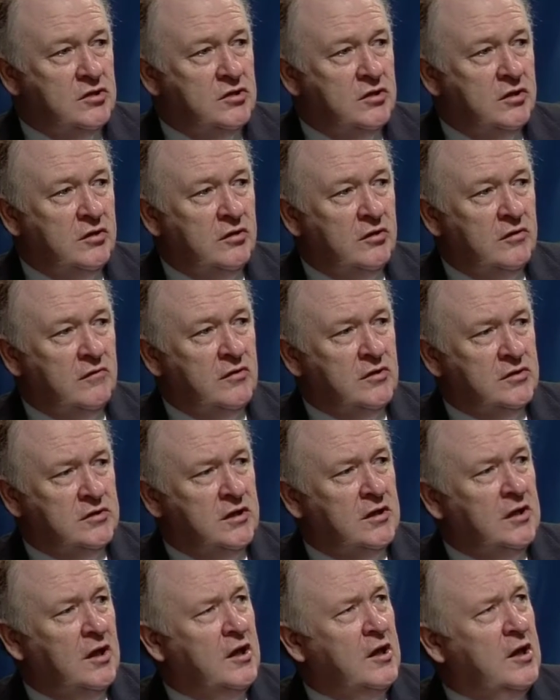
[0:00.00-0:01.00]
in a
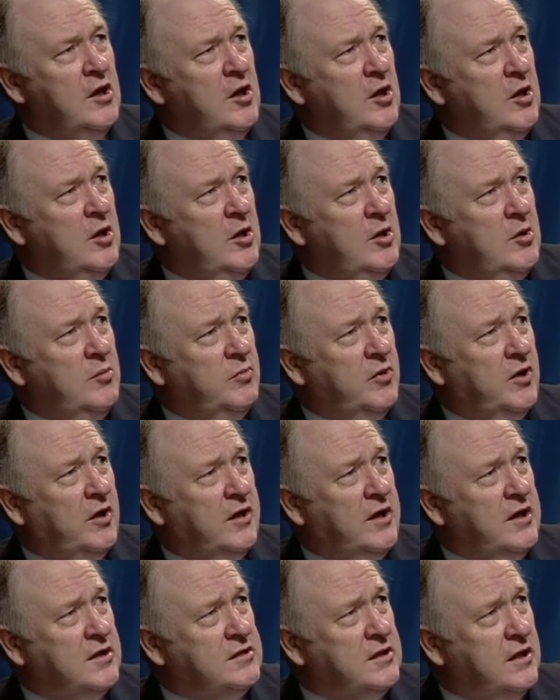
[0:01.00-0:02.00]
university. But I
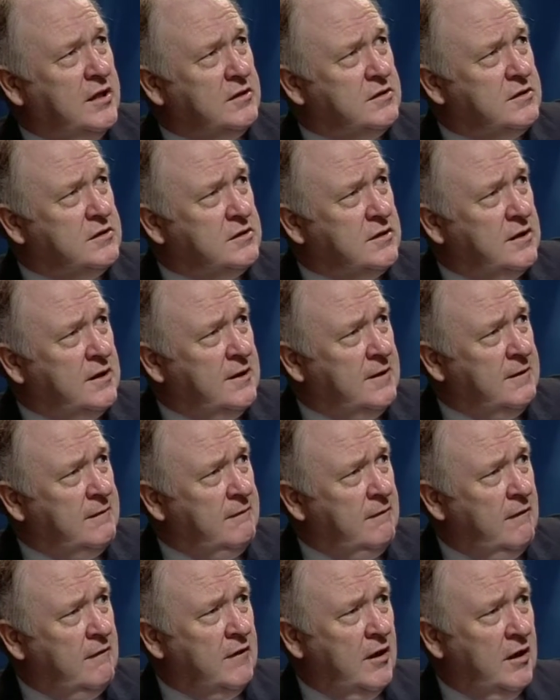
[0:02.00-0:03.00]
guess that's
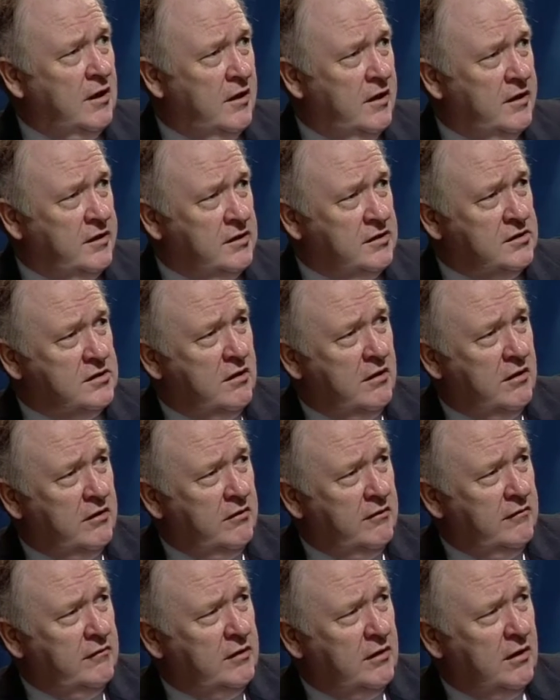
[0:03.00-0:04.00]
the lighter side
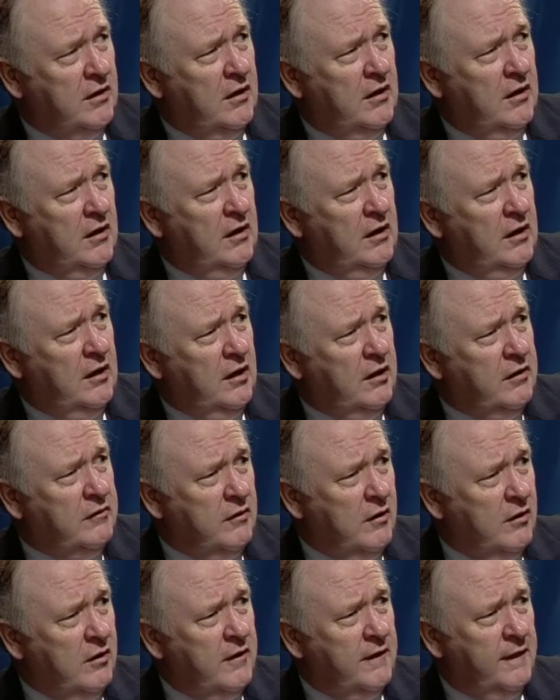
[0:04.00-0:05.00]
of it.
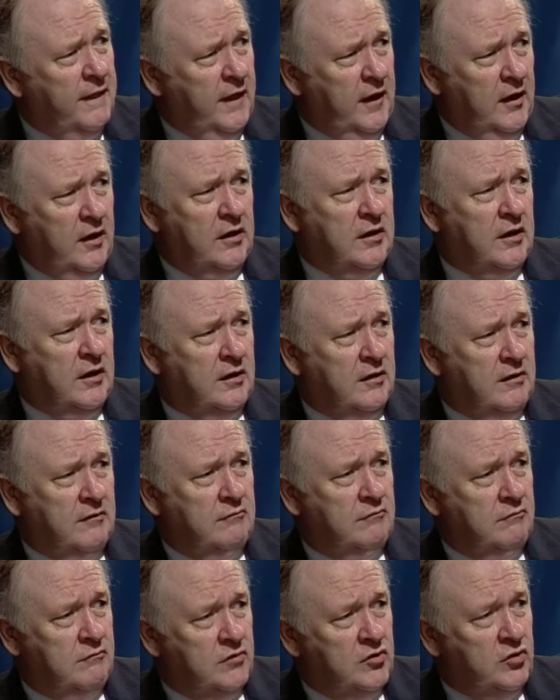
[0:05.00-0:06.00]
I think
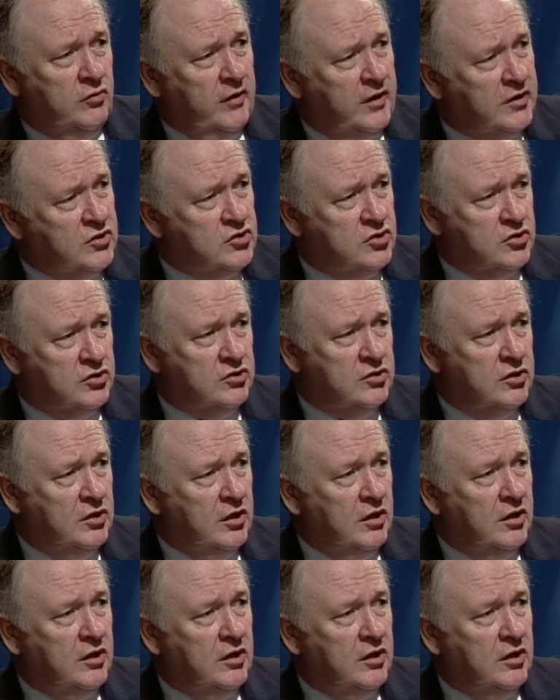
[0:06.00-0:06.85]
direction